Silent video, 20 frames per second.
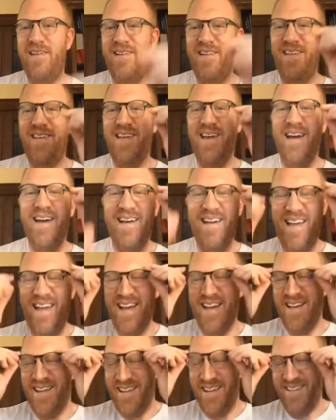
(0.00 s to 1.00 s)
Yeah,
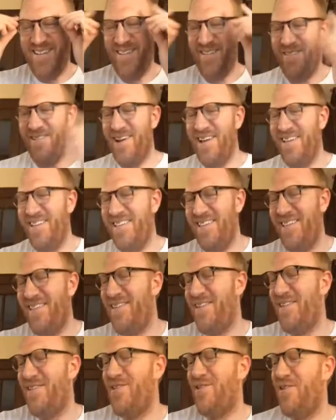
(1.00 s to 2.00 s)
and you're right.
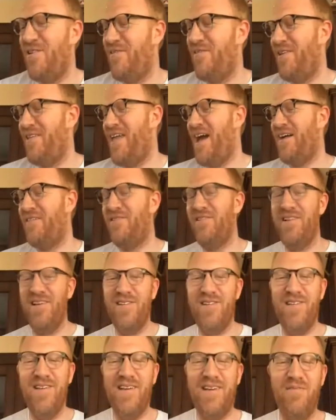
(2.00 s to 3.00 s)
This is sort of
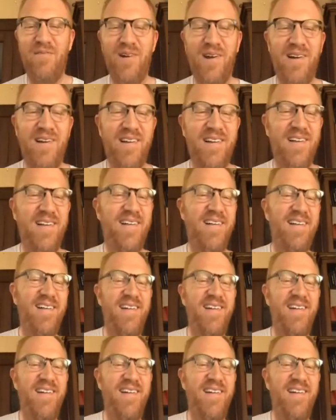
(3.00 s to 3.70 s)
anachronistic where